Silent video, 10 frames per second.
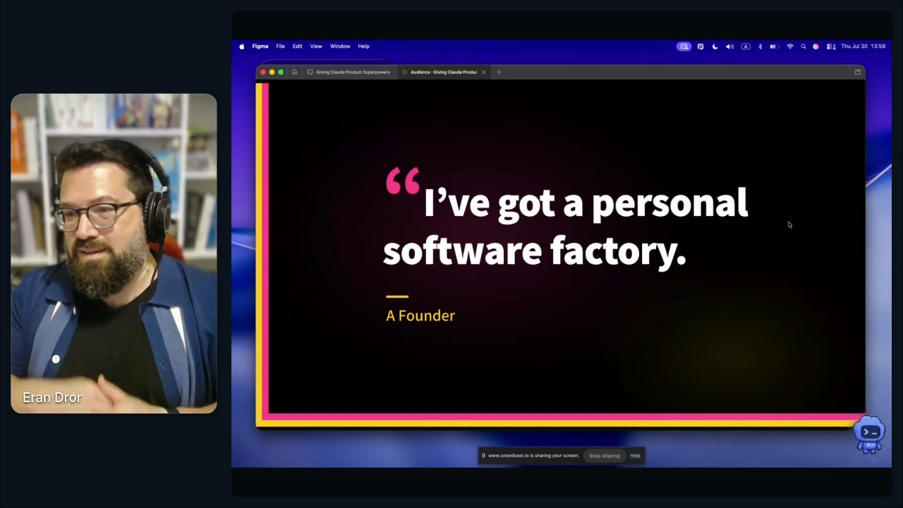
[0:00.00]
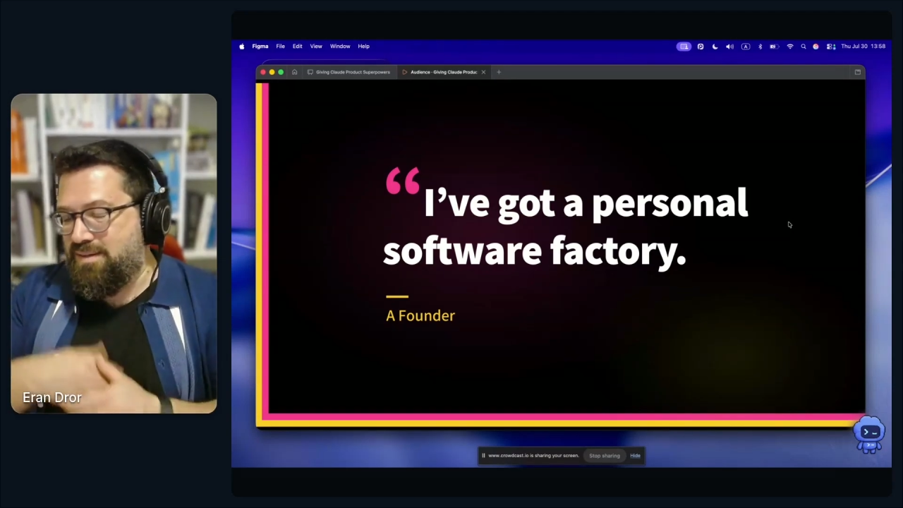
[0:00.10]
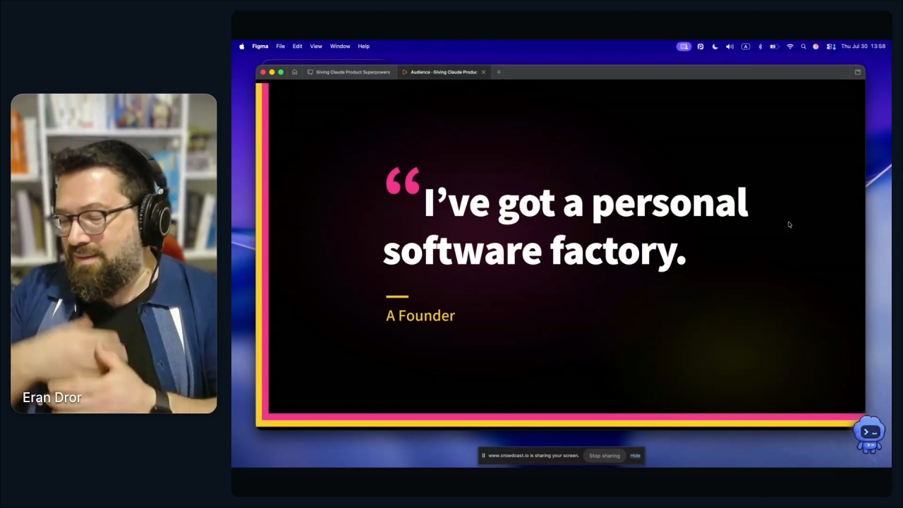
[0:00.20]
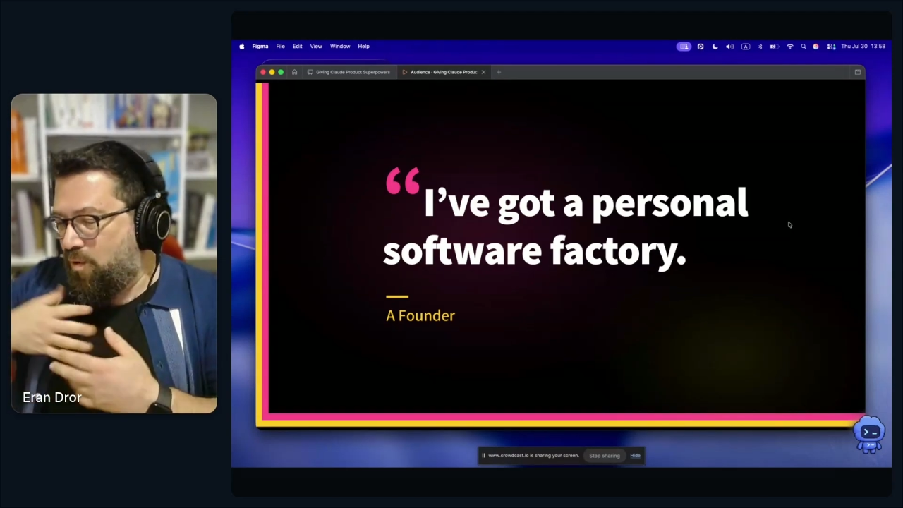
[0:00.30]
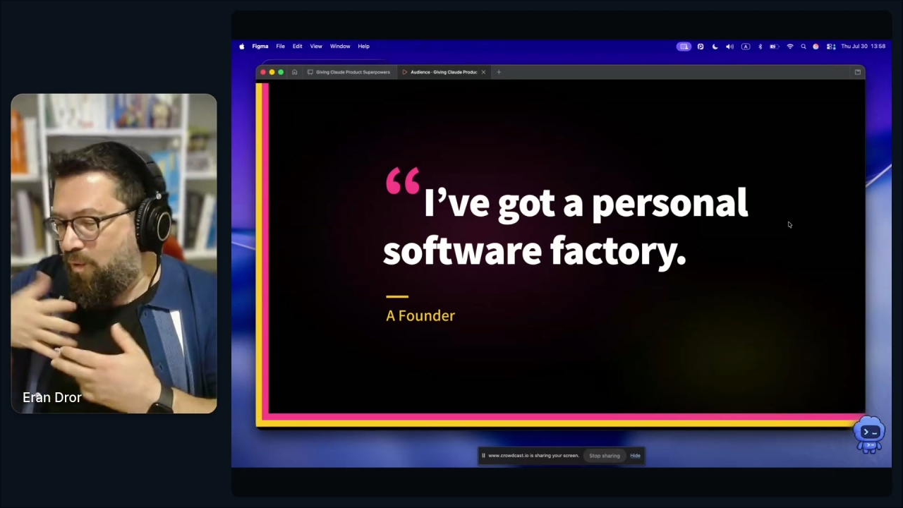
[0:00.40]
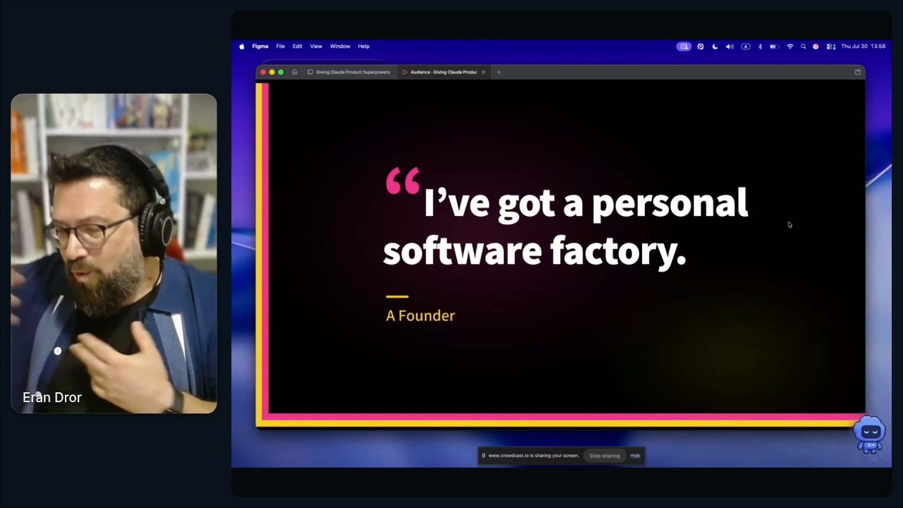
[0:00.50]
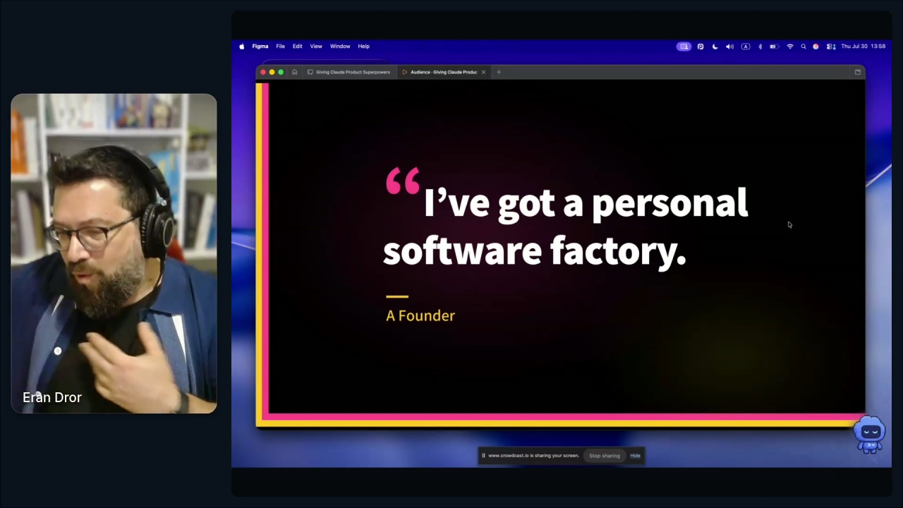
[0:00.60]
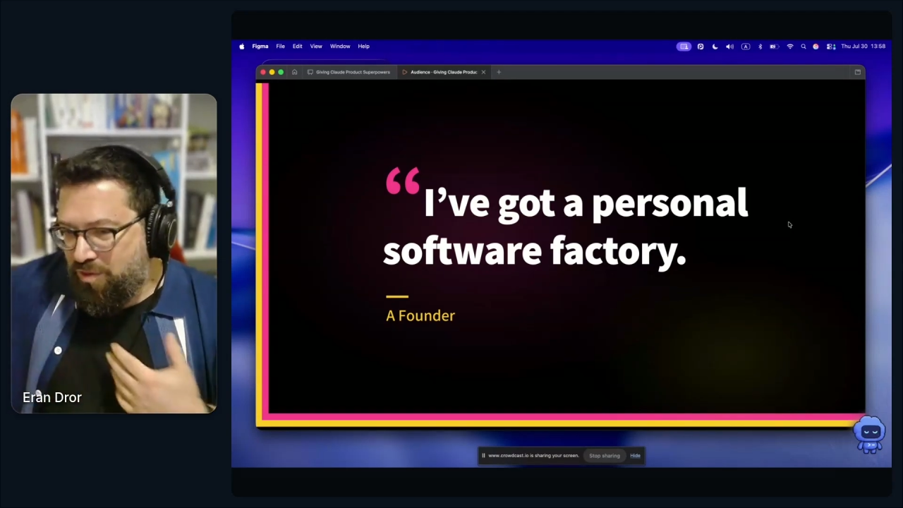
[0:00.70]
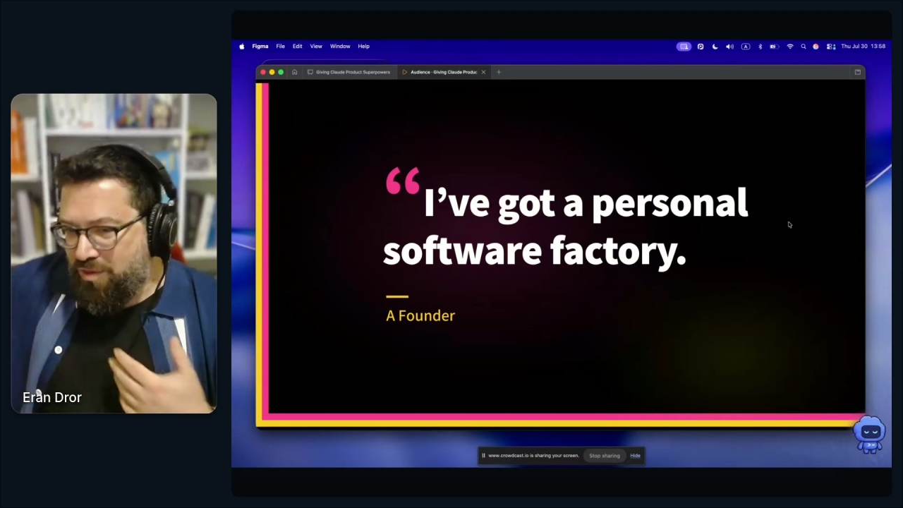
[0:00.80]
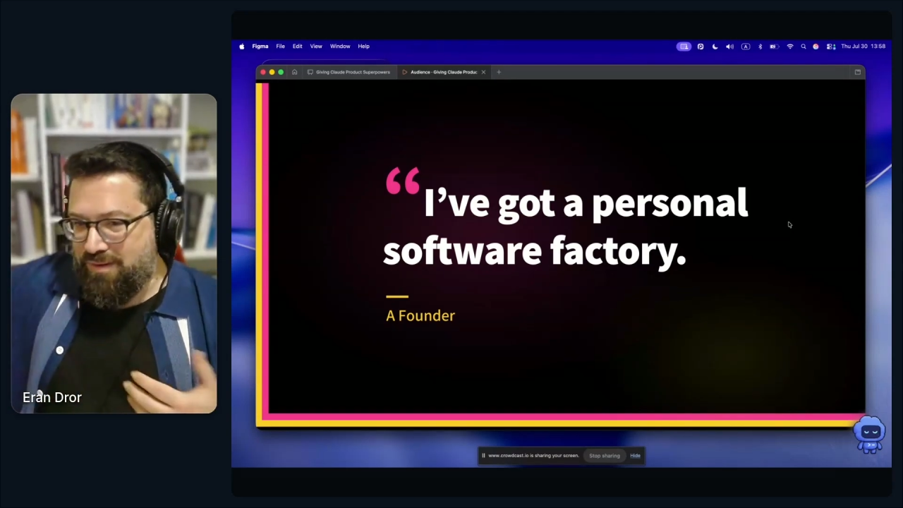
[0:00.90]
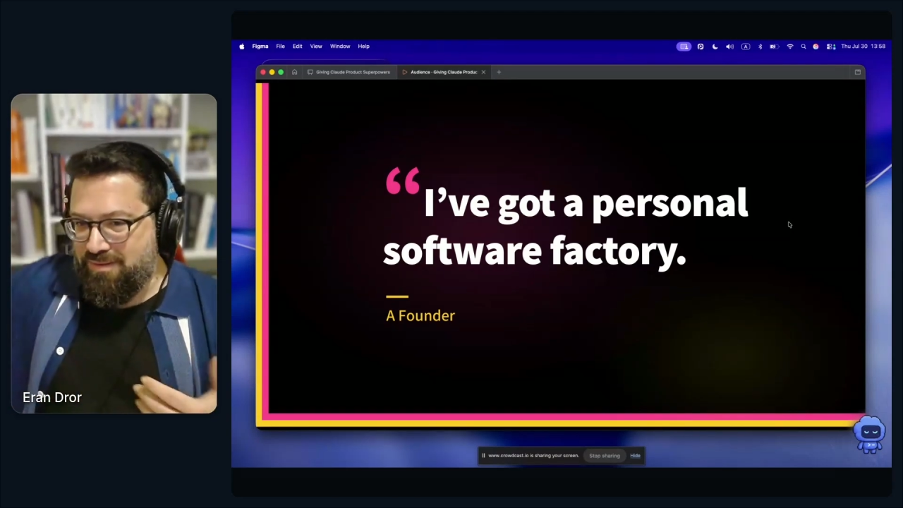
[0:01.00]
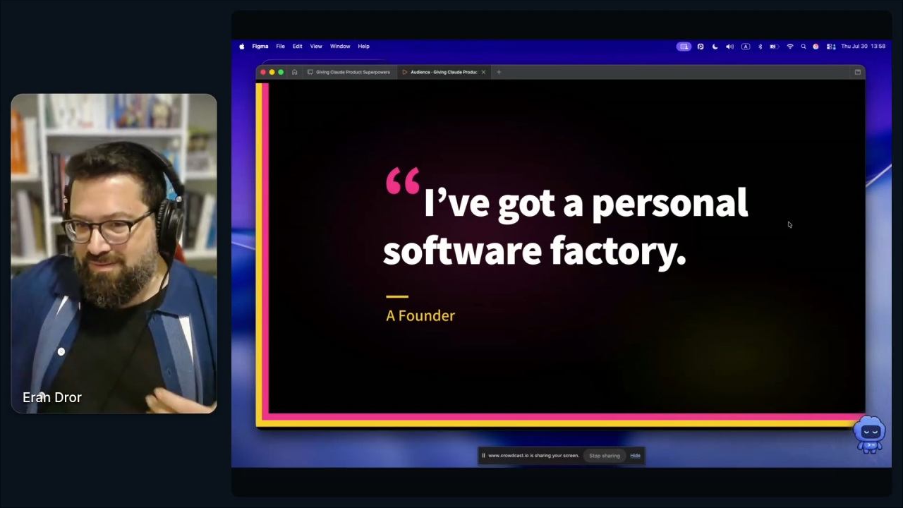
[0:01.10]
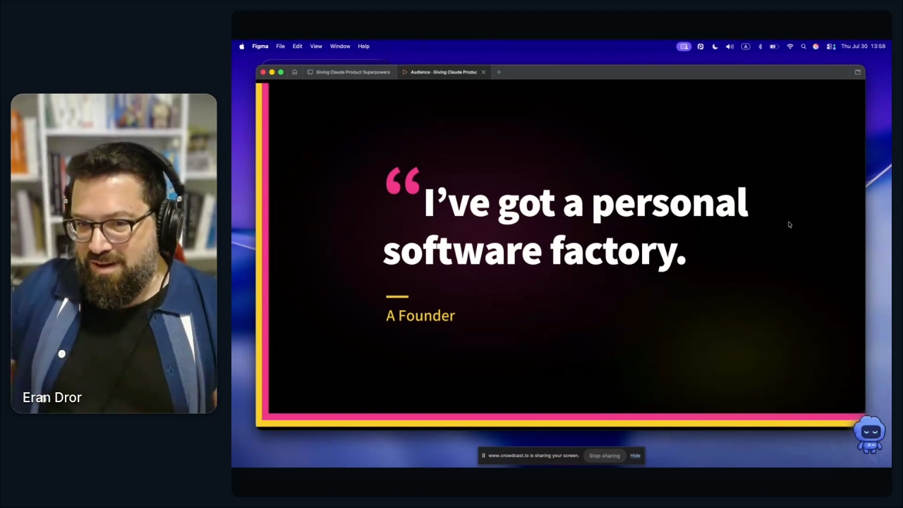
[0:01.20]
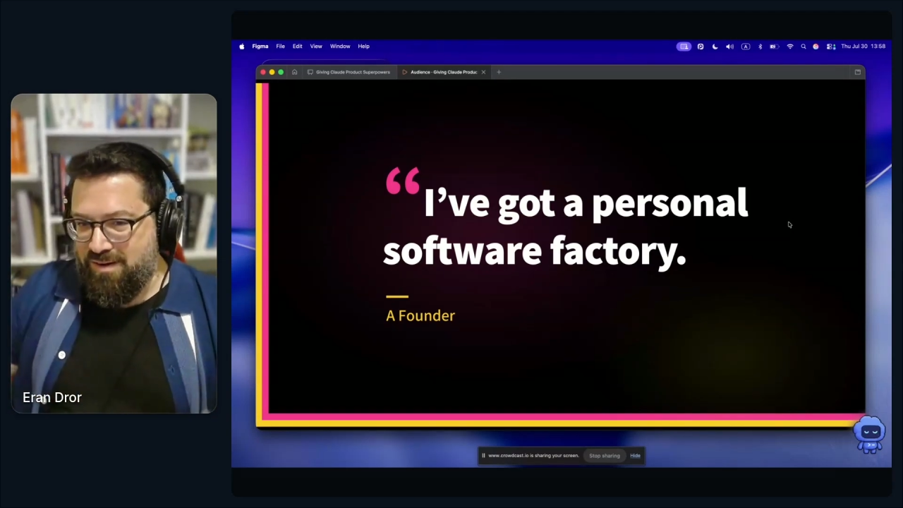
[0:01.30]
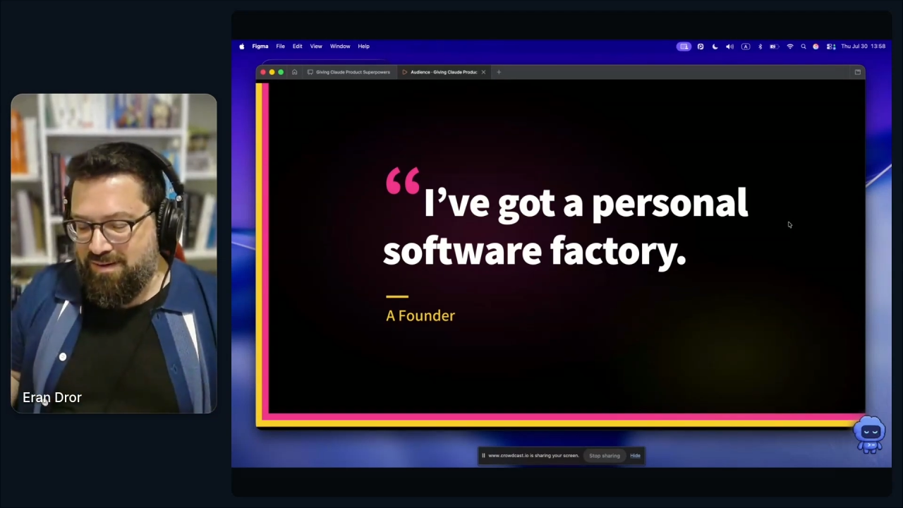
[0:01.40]
and the whole thing is
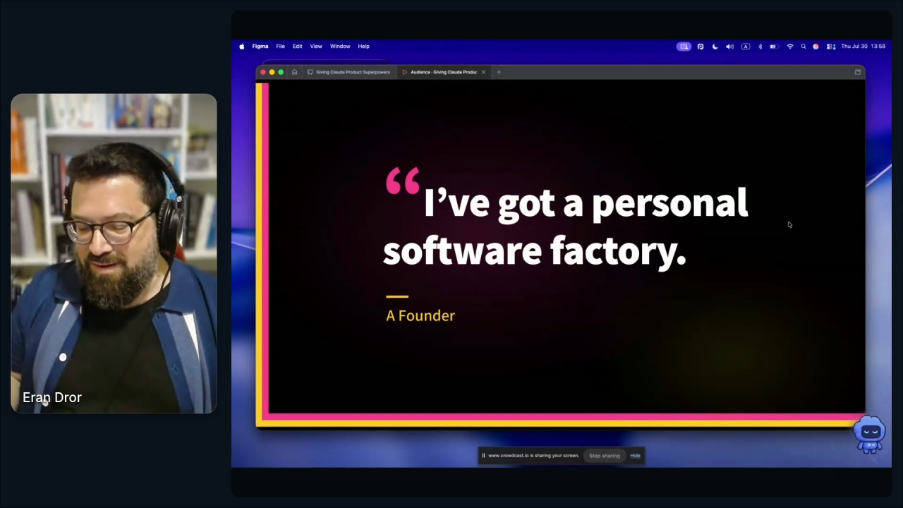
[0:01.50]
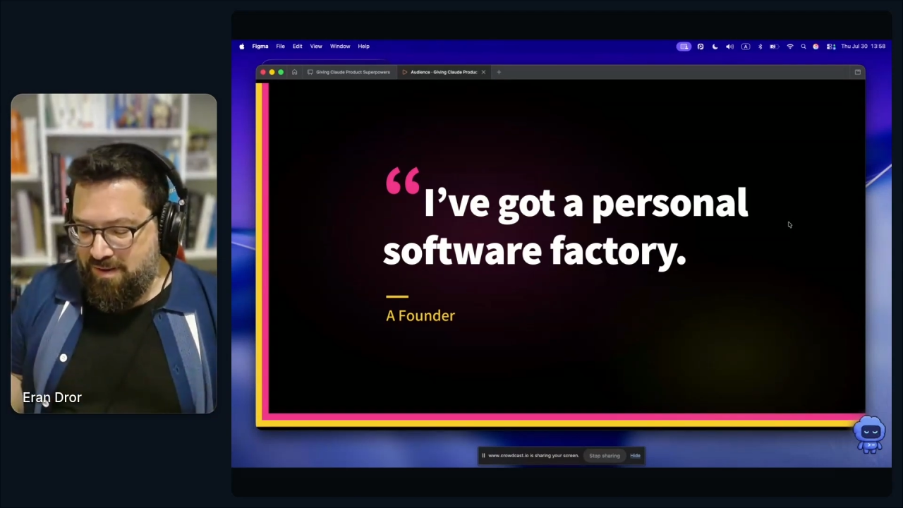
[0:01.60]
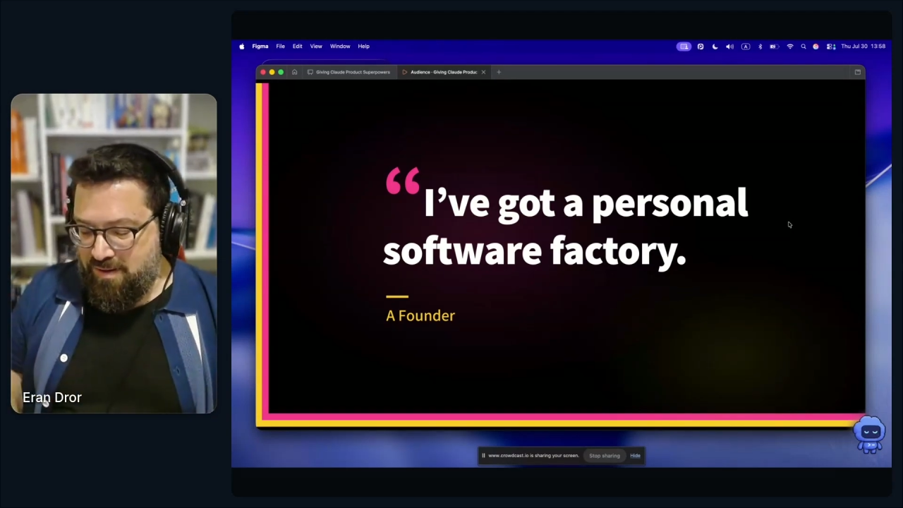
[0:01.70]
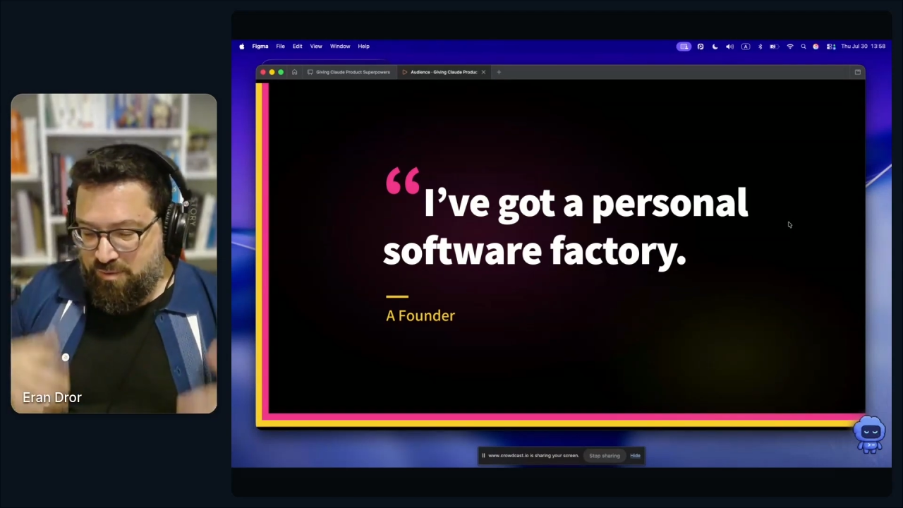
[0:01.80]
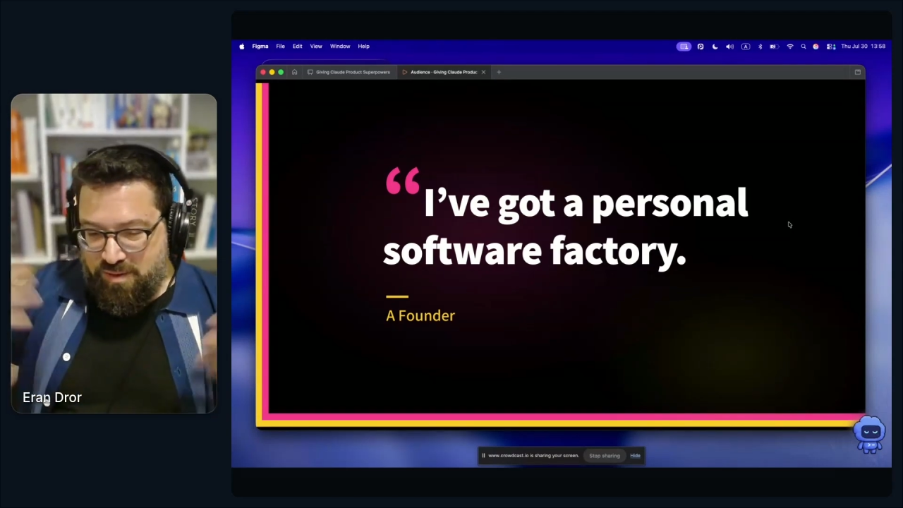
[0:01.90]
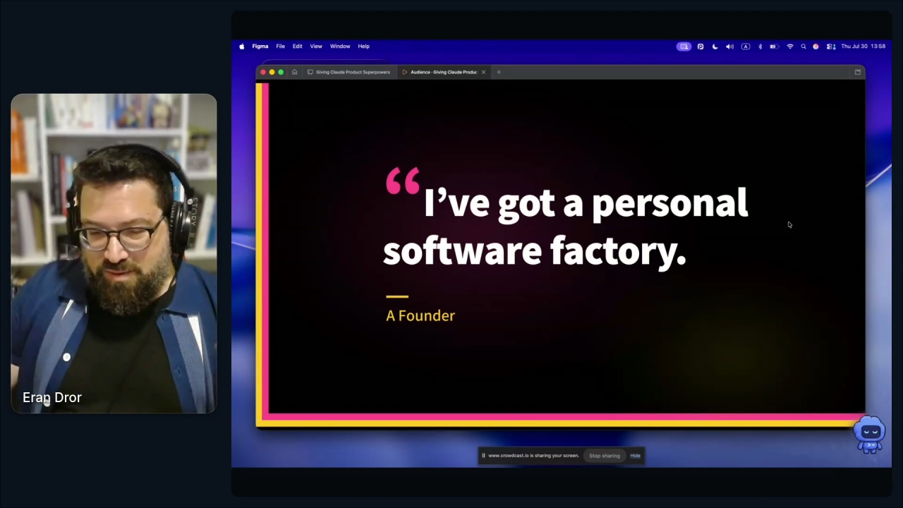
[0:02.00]
done. So that's a